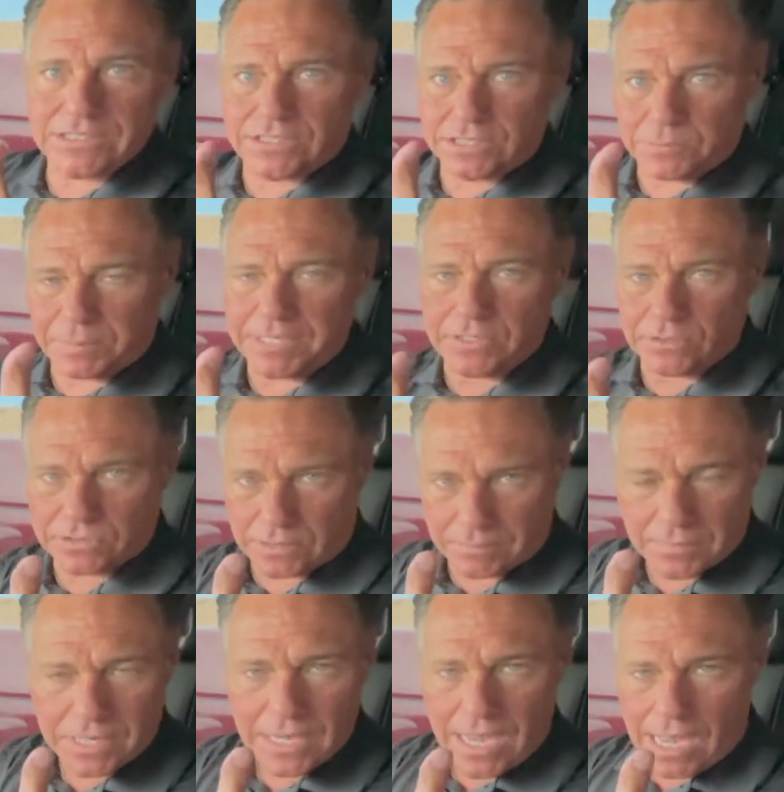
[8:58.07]
The speakers, I'm,
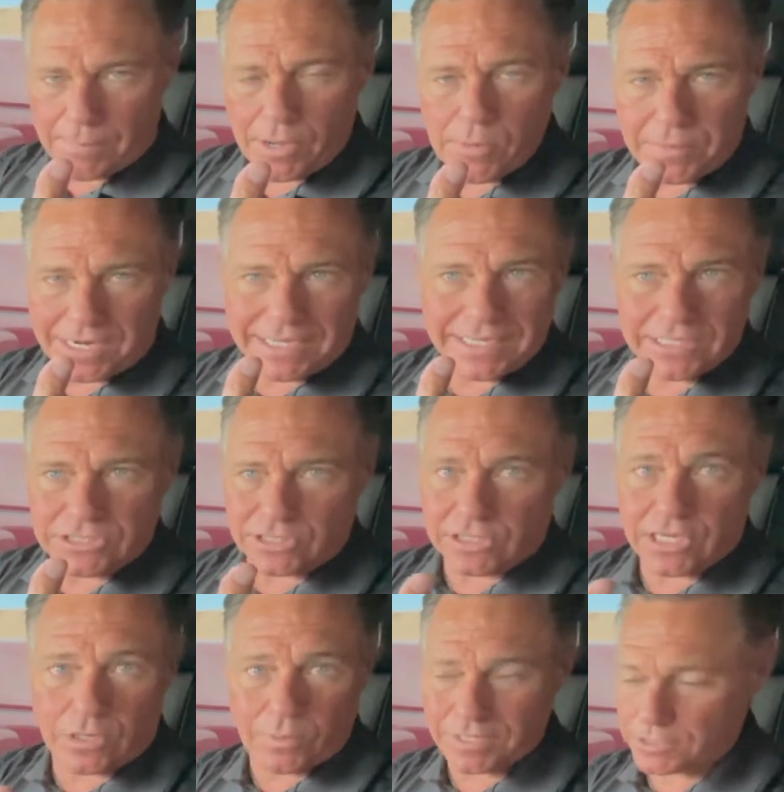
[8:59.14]
I'm hoping I can get you a
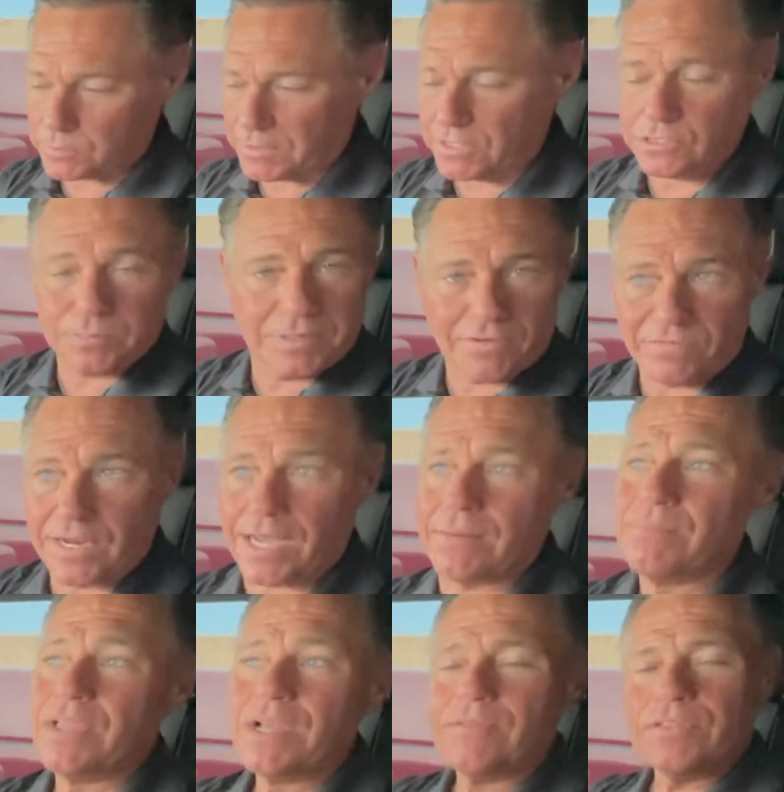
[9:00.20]
cutaway of the speakers. But if not,
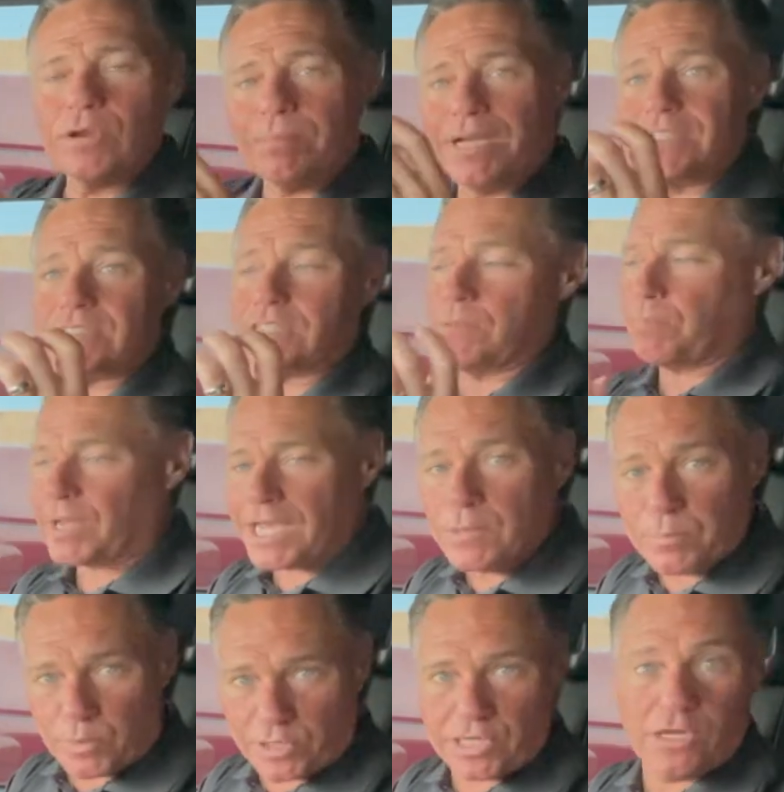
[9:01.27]
they're basically
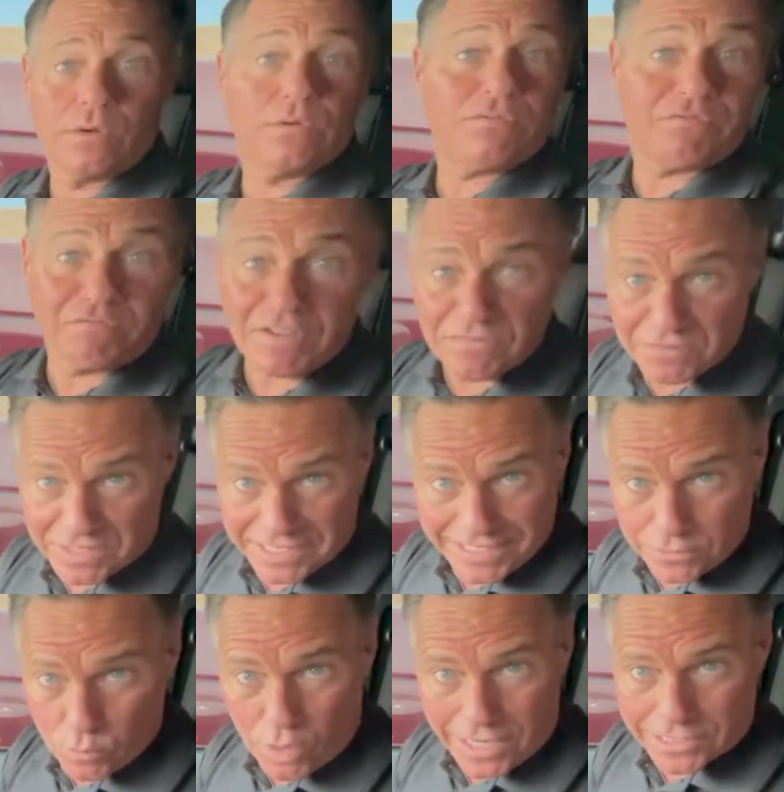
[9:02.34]
paper cone
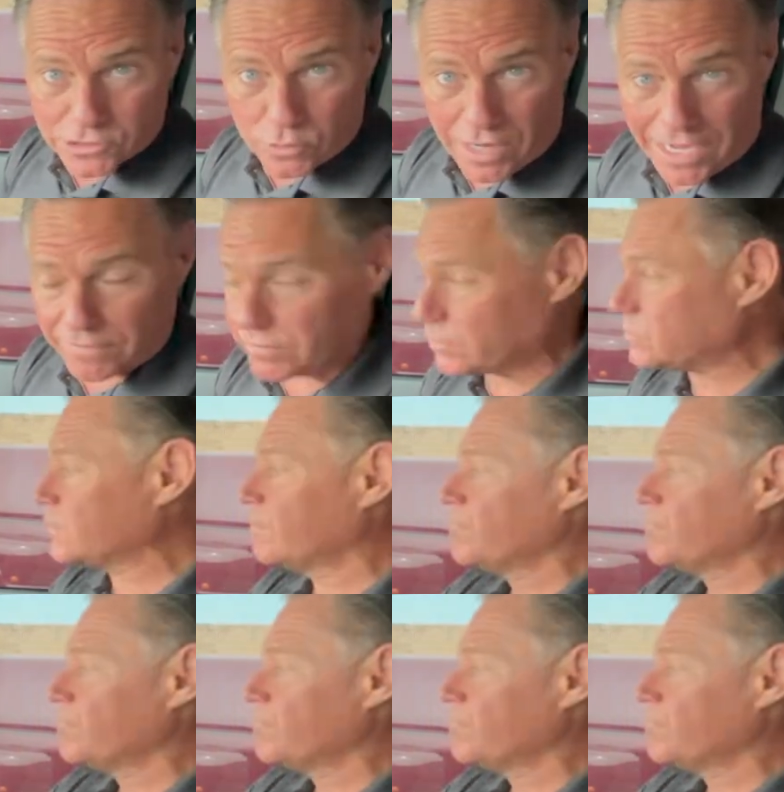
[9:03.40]
15-watt drivers.